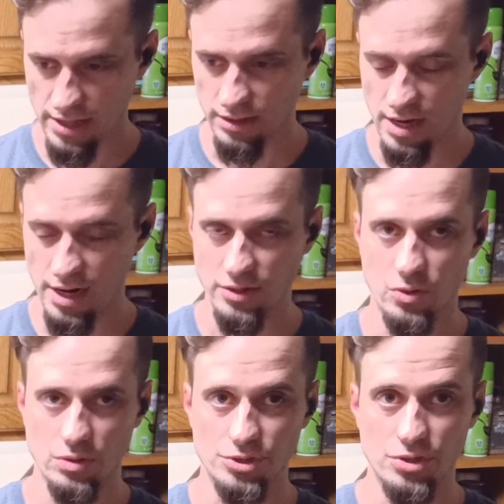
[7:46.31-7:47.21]

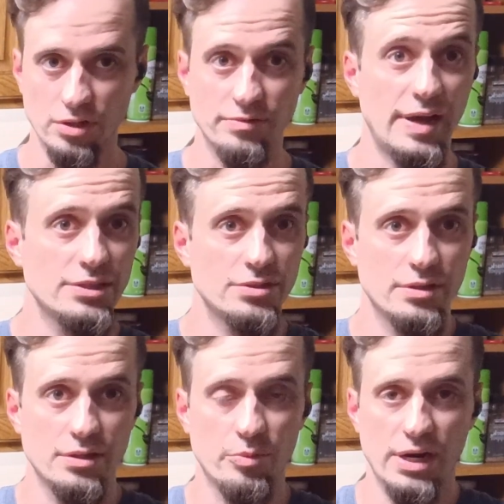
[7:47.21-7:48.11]
hindquarters cook faster
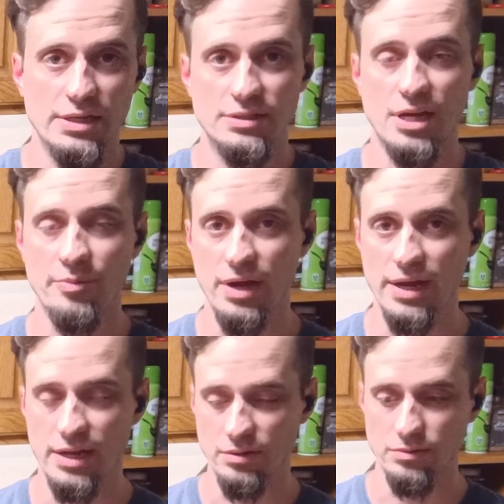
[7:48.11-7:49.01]
than the breasts, I
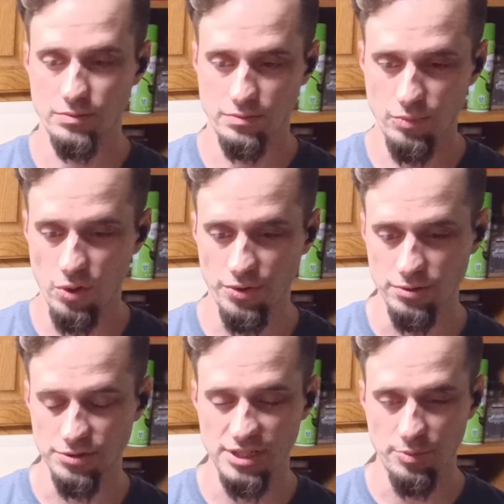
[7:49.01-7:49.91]
can pull
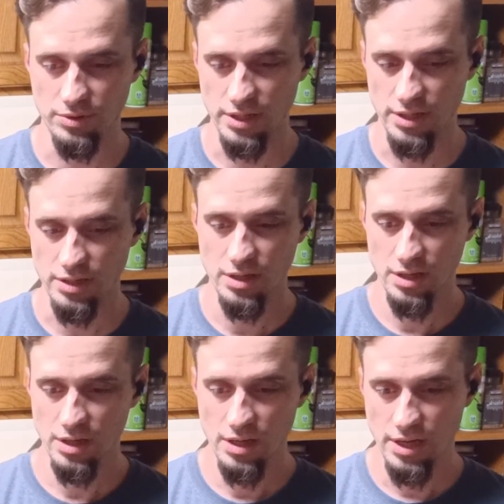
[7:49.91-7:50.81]
those separately
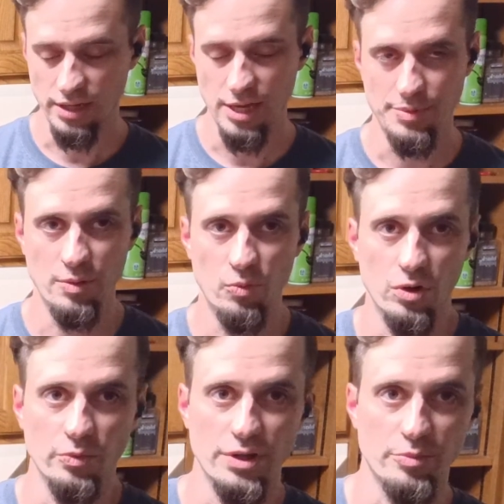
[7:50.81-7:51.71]
and keep them warm
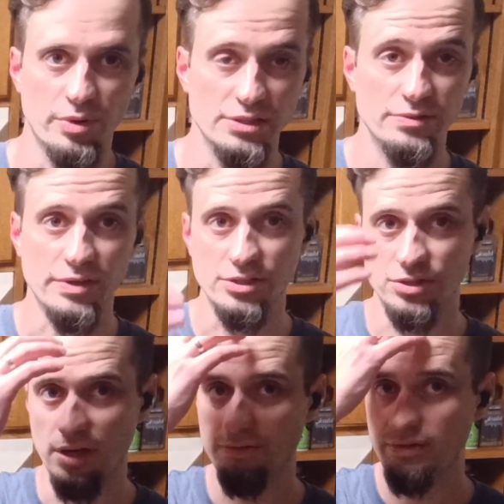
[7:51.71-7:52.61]
while the breasts finish
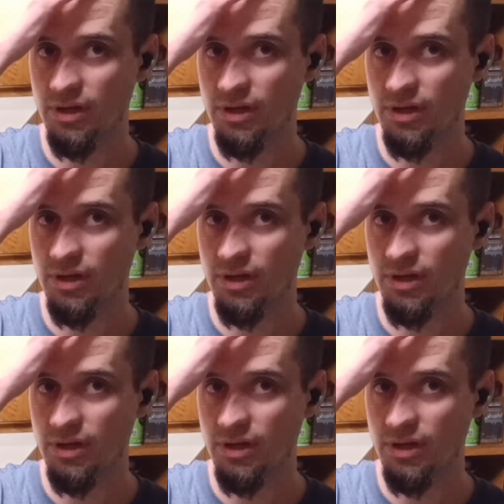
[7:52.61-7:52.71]
off.